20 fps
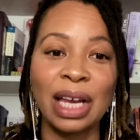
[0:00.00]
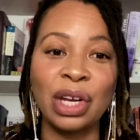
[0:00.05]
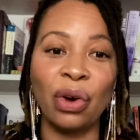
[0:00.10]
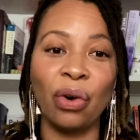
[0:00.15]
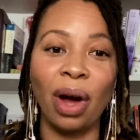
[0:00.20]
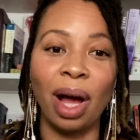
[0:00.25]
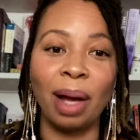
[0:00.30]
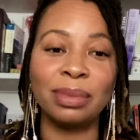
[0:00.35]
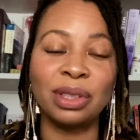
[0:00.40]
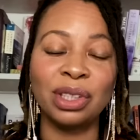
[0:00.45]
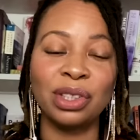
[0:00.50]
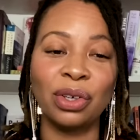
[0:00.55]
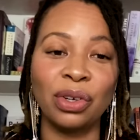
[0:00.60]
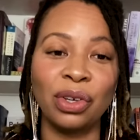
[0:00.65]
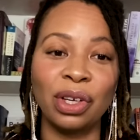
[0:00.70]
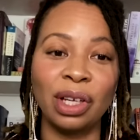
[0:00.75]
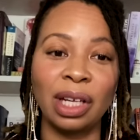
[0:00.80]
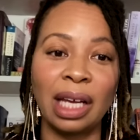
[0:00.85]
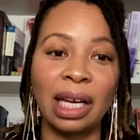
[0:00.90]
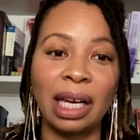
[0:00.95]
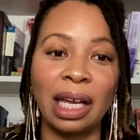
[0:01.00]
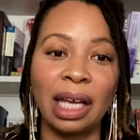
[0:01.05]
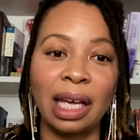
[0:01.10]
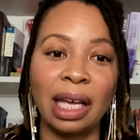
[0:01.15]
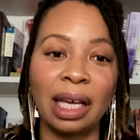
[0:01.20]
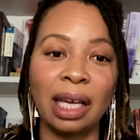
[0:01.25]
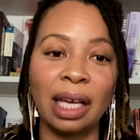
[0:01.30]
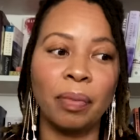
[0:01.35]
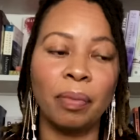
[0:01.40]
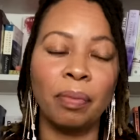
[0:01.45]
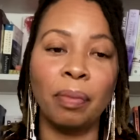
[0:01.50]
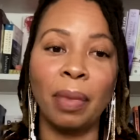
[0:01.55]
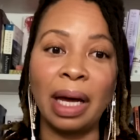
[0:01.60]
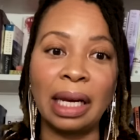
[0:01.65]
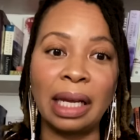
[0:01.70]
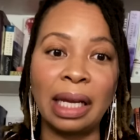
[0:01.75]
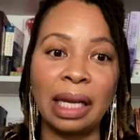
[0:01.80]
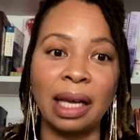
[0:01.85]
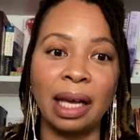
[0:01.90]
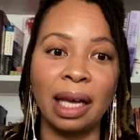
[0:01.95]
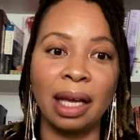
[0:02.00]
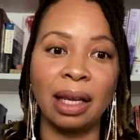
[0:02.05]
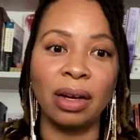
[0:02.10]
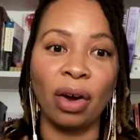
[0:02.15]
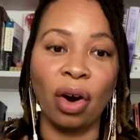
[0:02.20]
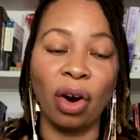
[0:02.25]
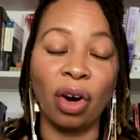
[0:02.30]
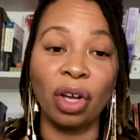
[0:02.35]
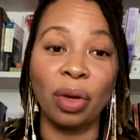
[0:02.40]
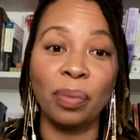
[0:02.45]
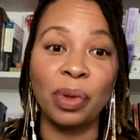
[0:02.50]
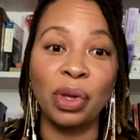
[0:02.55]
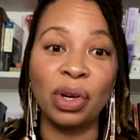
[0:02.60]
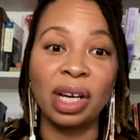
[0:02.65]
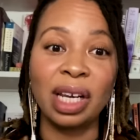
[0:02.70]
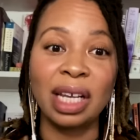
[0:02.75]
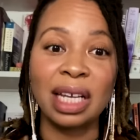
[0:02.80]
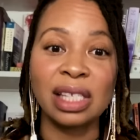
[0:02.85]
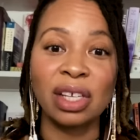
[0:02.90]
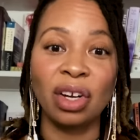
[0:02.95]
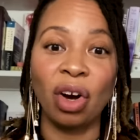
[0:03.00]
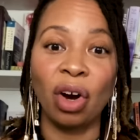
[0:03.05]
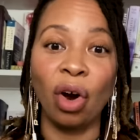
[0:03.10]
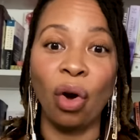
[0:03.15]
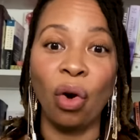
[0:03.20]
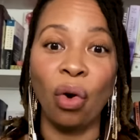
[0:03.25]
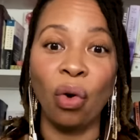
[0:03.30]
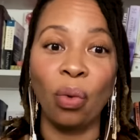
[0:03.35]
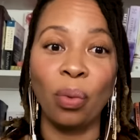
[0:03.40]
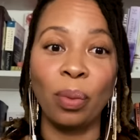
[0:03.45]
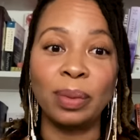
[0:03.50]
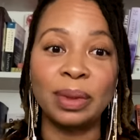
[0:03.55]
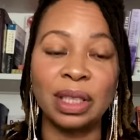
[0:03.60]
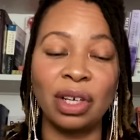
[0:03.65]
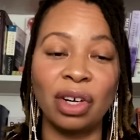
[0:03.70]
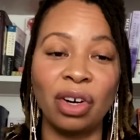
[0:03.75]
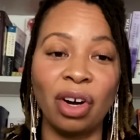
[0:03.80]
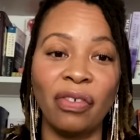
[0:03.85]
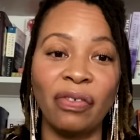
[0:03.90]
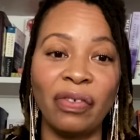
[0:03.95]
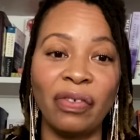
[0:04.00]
know I'm circulating money in our communities, in our homes, and in our